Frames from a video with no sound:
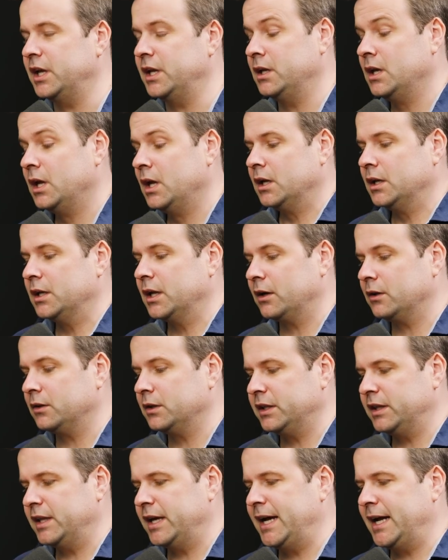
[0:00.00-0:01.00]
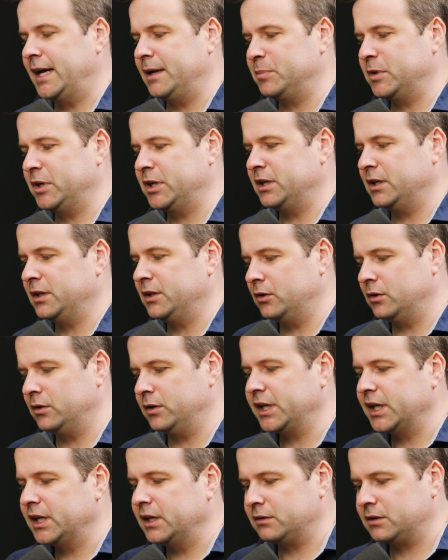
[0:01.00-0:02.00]
And not only that, but you know,
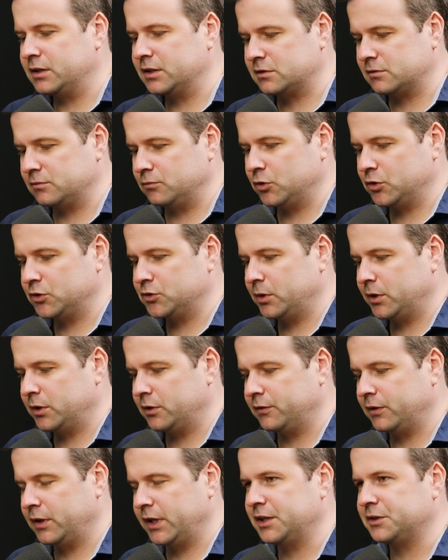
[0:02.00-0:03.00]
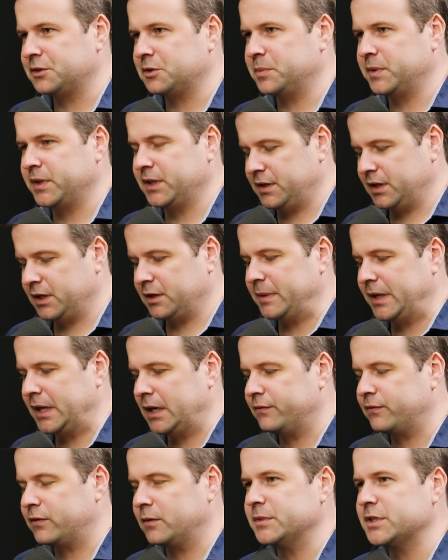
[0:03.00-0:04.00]
again, because we're Twitter philanthropy. Think about
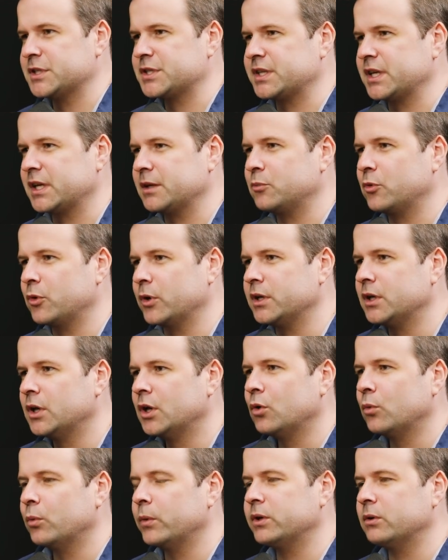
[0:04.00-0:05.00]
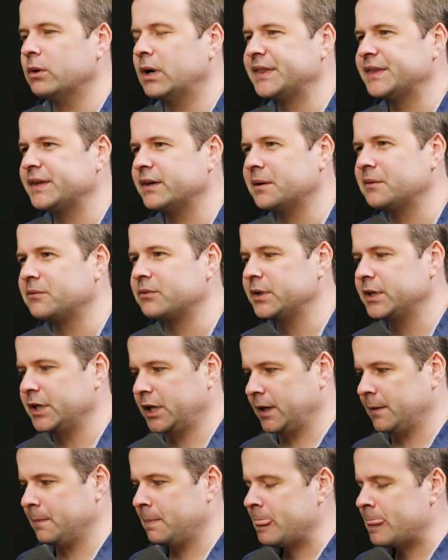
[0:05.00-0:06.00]
it from this standpoint. We go out there every
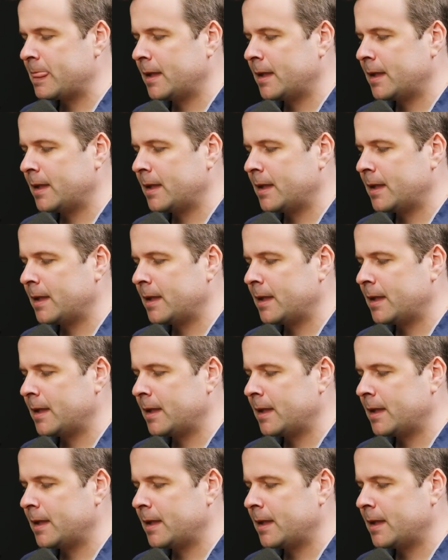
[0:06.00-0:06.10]
day.